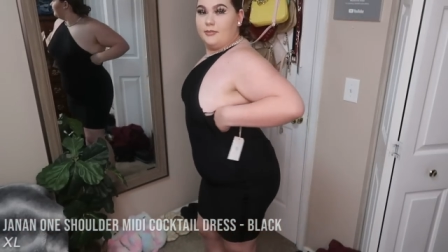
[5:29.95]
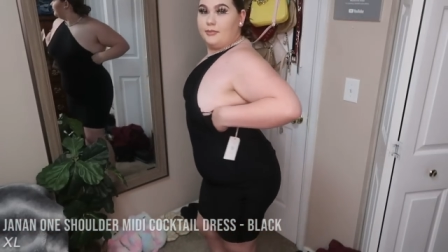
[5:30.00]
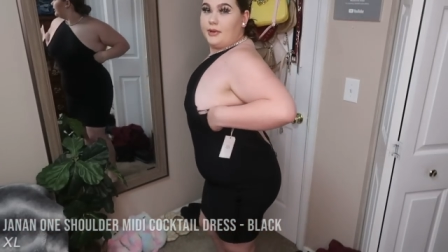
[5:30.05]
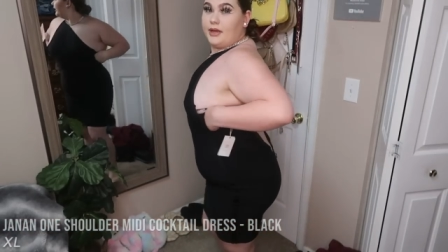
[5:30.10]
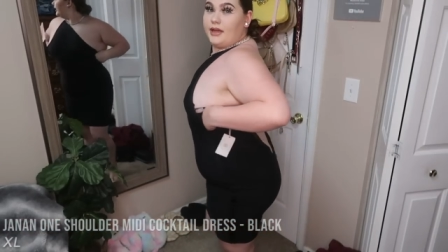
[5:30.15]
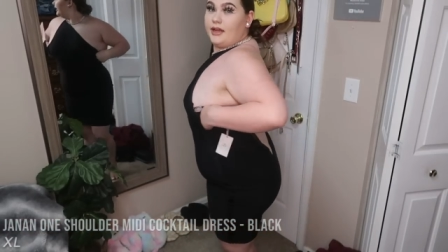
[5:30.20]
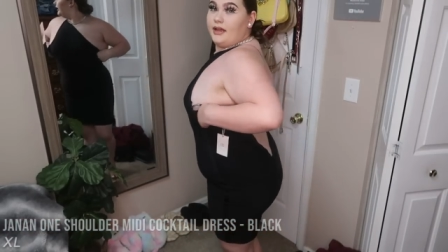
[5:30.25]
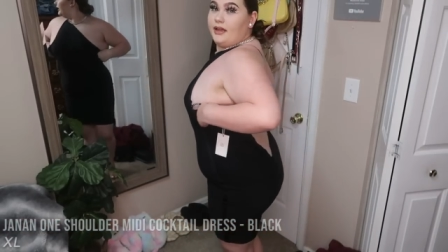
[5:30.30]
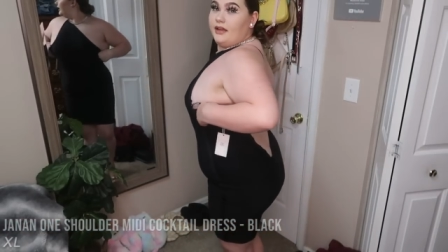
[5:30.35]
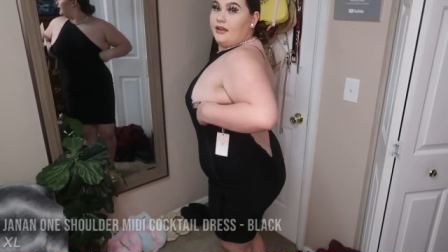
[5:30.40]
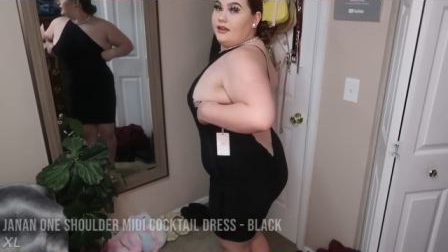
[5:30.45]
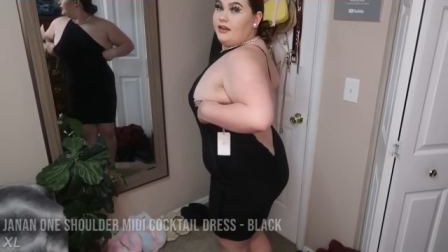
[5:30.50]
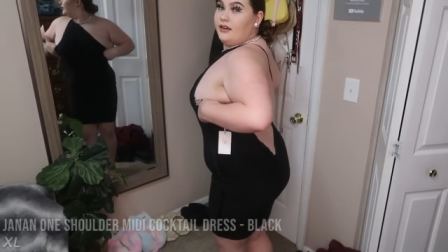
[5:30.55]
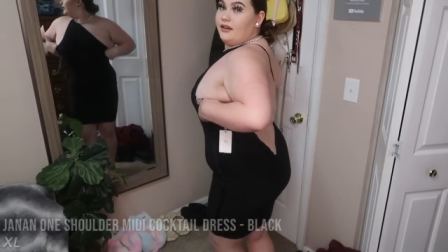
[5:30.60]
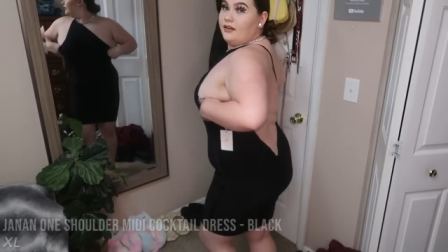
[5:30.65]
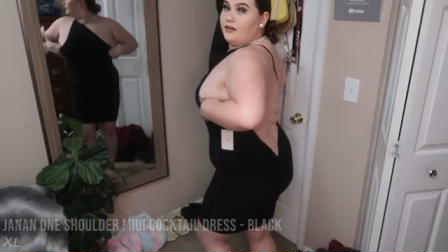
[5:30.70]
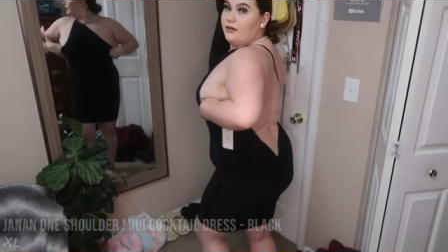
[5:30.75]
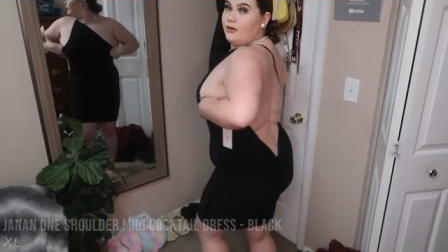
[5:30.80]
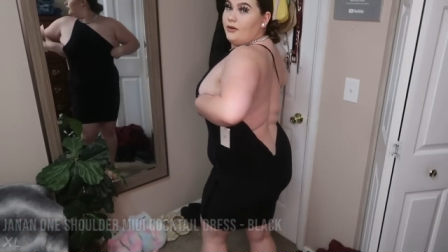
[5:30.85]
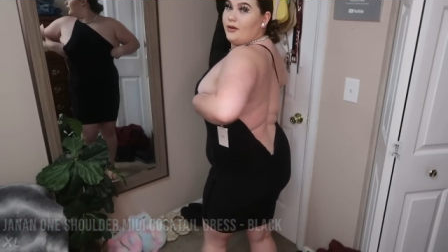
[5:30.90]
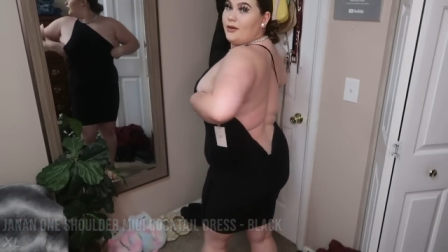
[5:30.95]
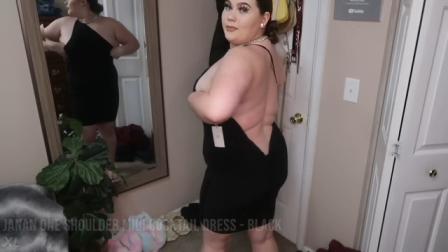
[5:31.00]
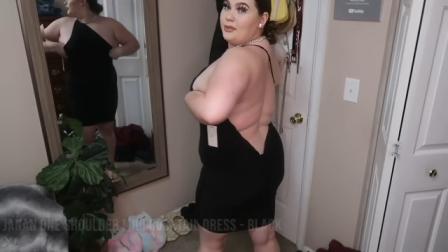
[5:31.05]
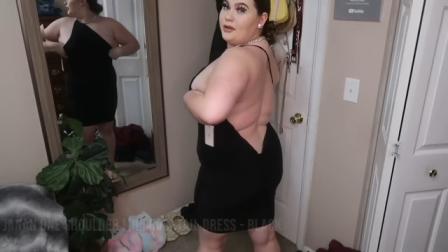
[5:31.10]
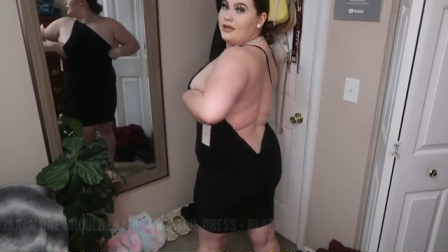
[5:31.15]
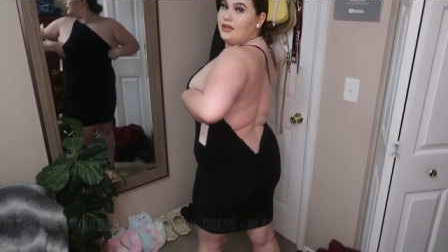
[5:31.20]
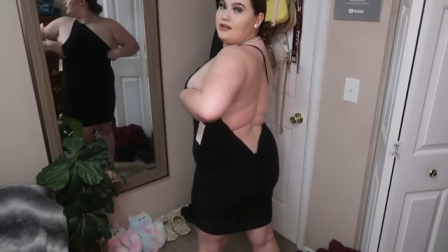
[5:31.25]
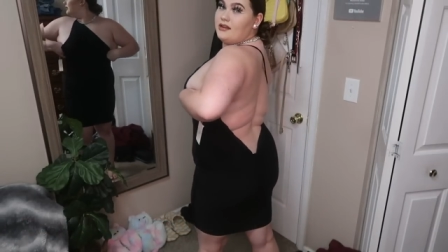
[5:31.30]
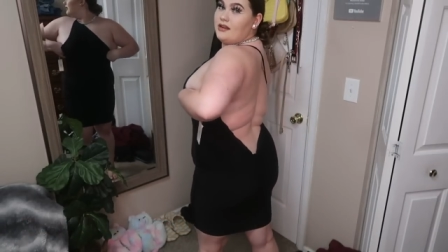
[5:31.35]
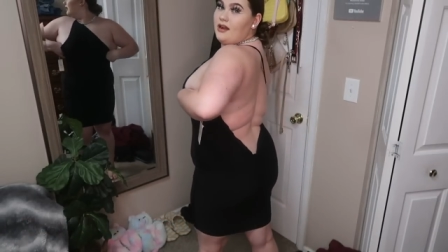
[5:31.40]
but, or
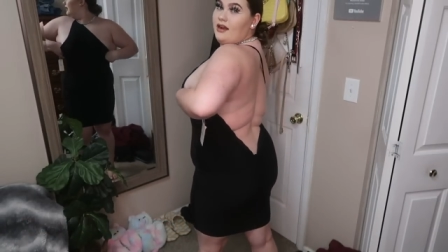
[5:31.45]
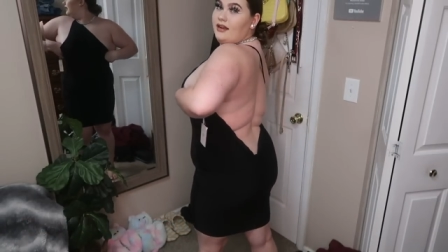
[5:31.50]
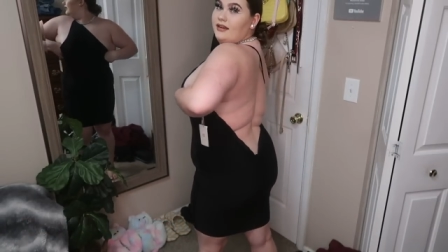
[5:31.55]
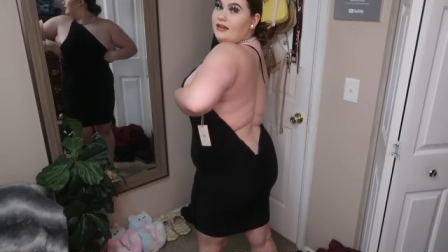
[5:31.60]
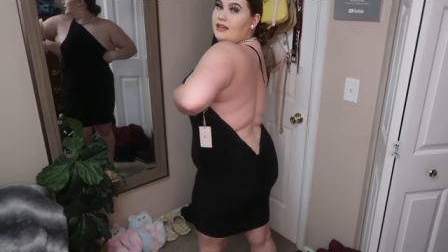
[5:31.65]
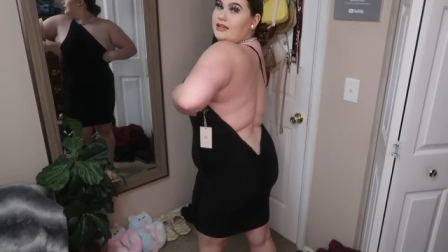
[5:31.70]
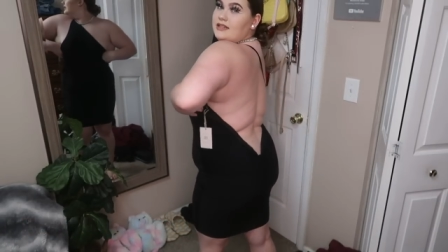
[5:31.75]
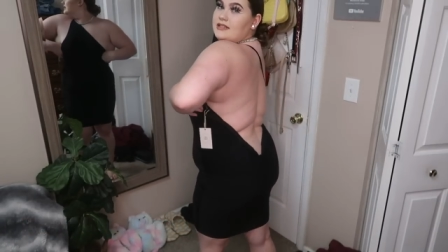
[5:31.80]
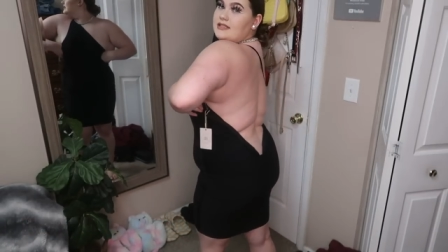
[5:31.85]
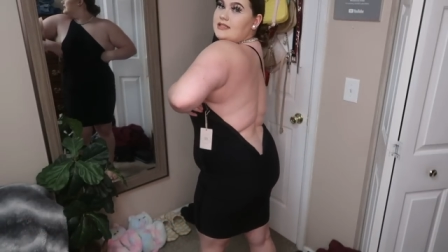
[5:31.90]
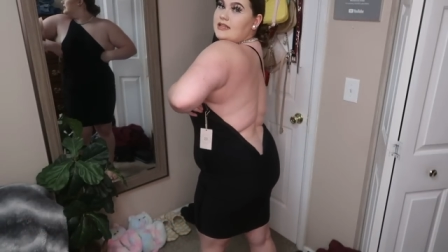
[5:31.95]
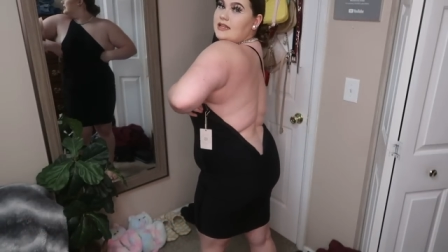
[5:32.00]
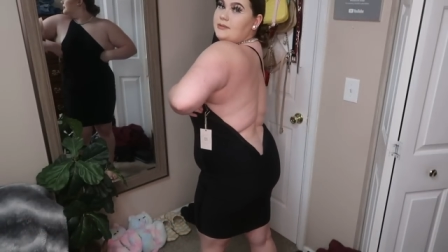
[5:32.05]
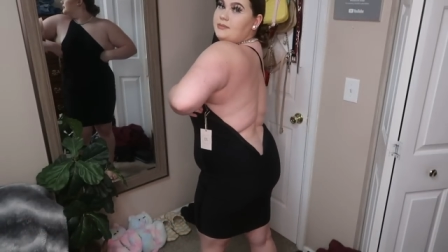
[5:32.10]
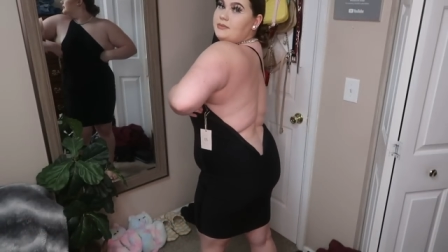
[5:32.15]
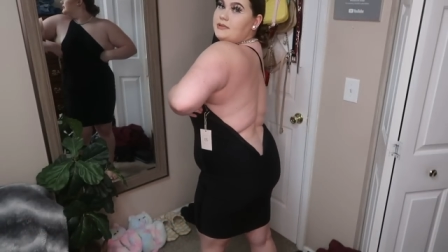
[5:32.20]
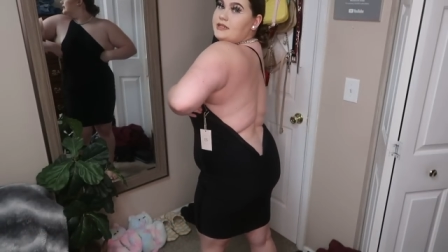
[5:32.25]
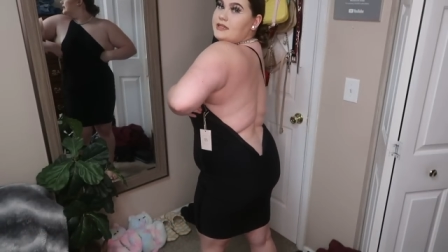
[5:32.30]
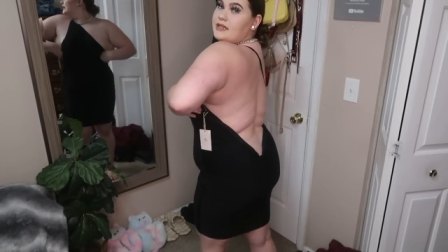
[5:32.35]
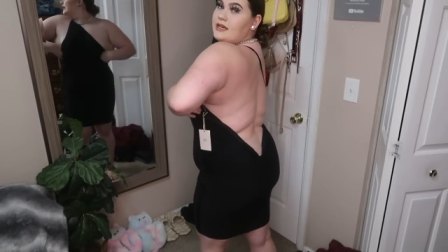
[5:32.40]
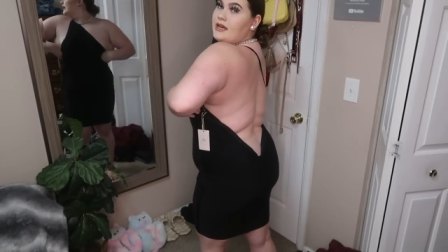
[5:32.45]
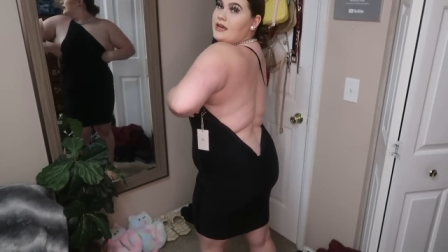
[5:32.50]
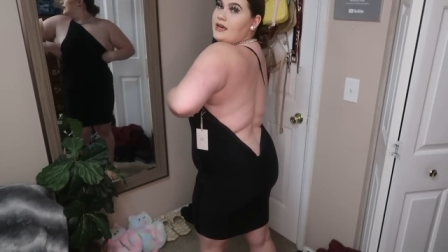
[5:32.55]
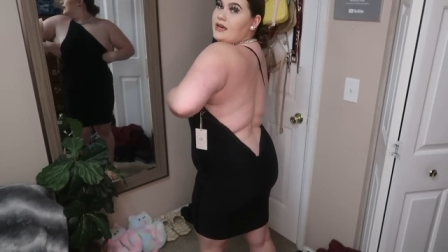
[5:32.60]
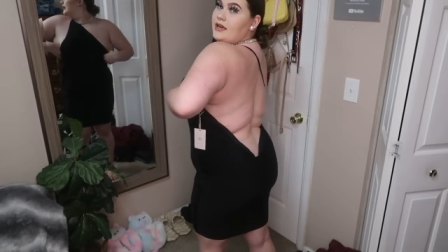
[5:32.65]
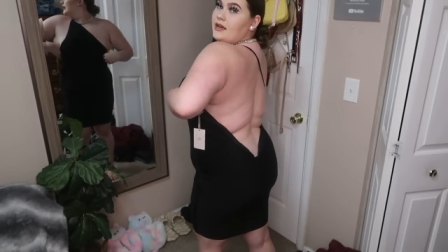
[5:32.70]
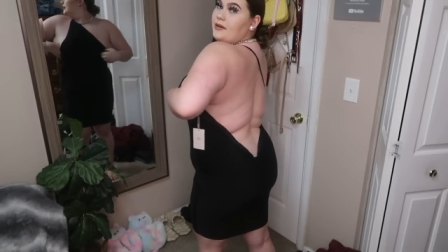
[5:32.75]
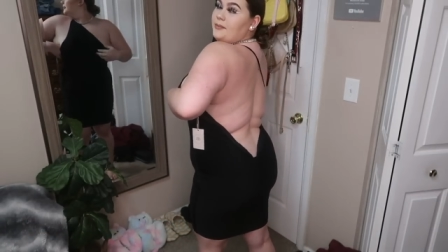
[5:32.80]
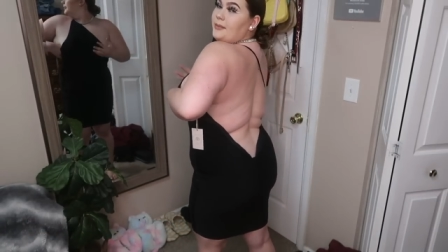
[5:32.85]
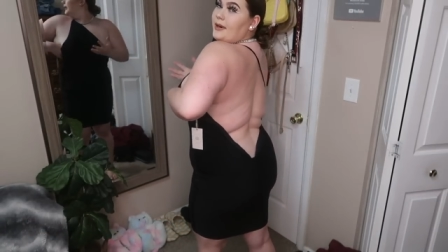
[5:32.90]
put it on unzipped,
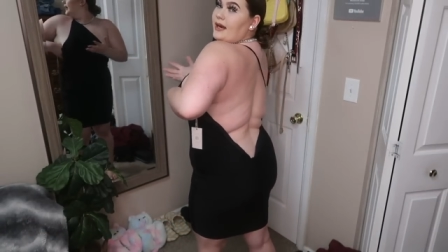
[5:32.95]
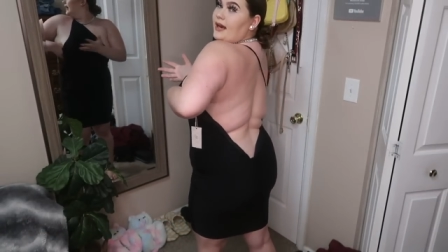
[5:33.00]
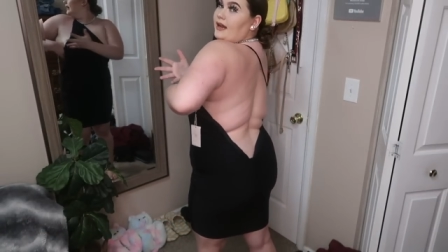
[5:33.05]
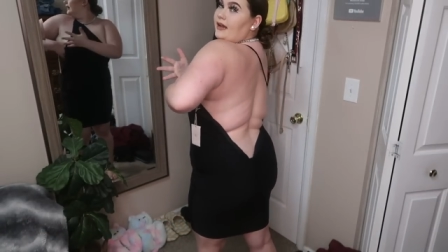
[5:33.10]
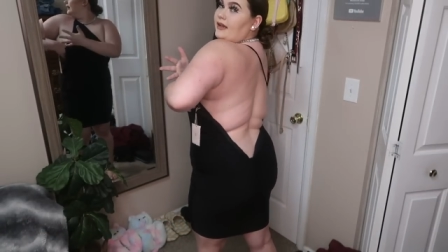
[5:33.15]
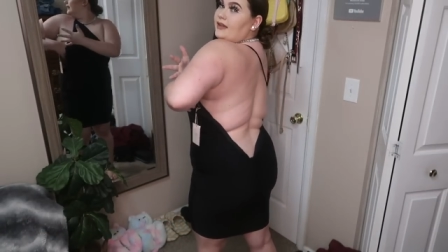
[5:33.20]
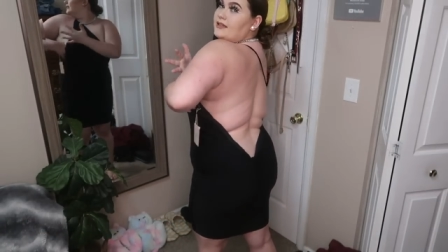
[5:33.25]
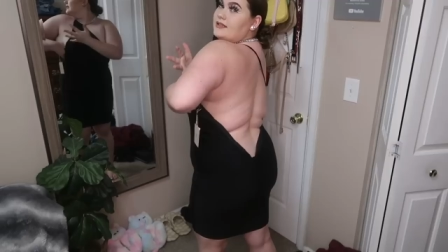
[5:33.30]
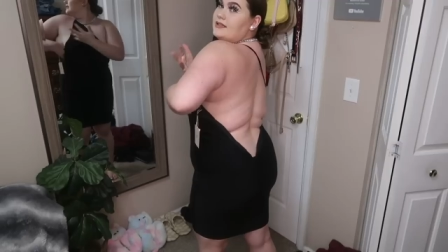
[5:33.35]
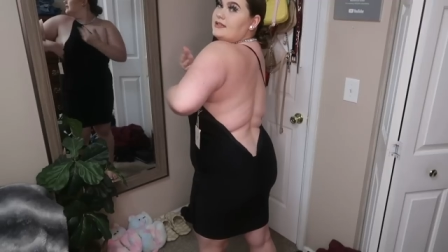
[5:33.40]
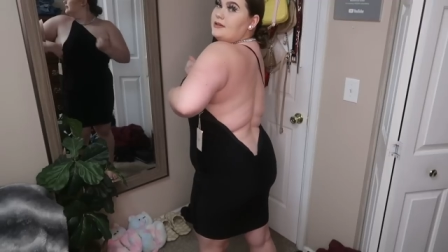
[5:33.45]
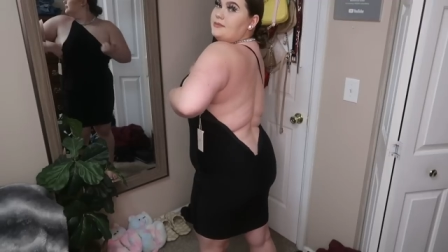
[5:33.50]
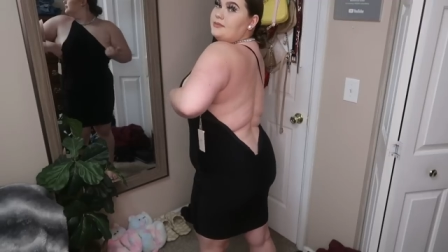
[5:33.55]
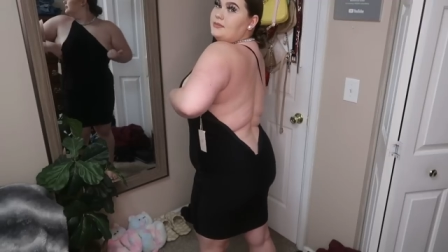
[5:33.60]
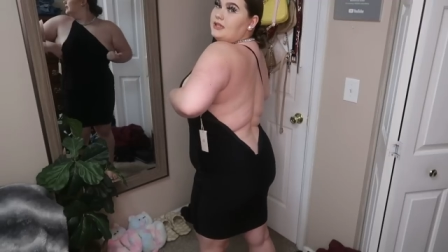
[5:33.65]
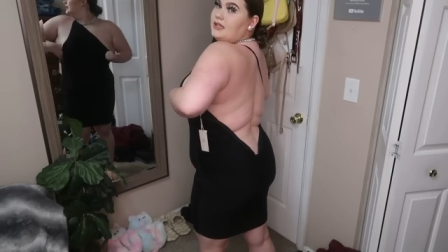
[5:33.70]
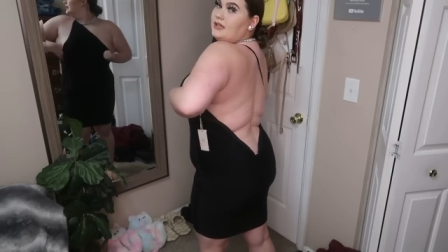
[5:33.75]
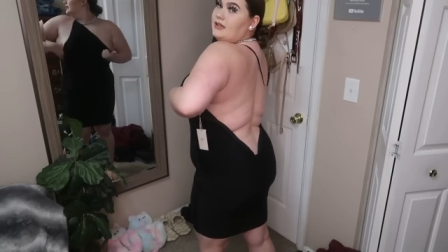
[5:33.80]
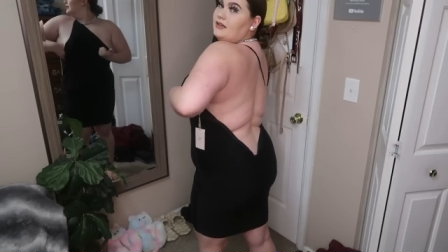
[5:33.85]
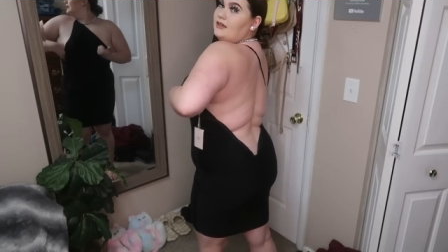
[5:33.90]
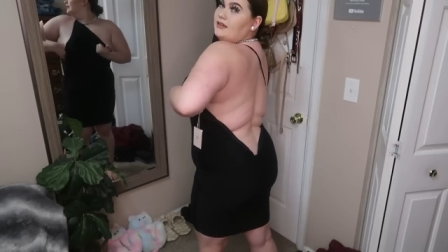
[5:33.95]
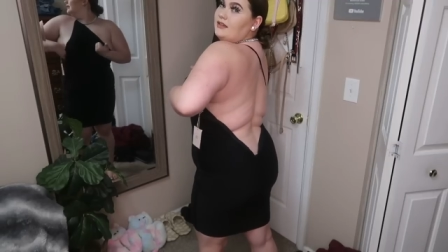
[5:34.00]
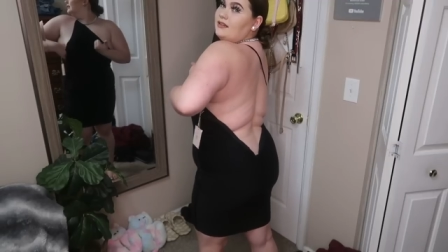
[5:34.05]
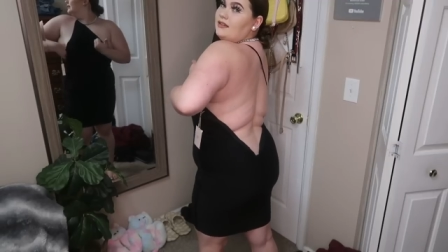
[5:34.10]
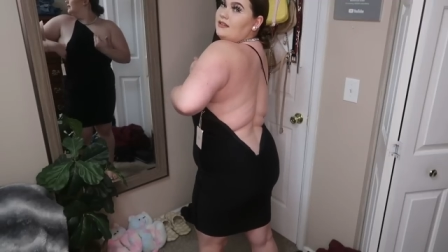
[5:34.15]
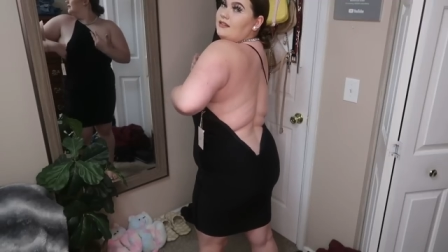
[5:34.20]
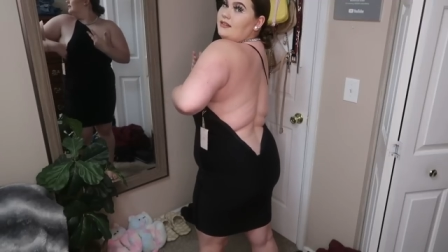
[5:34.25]
but I unzipped it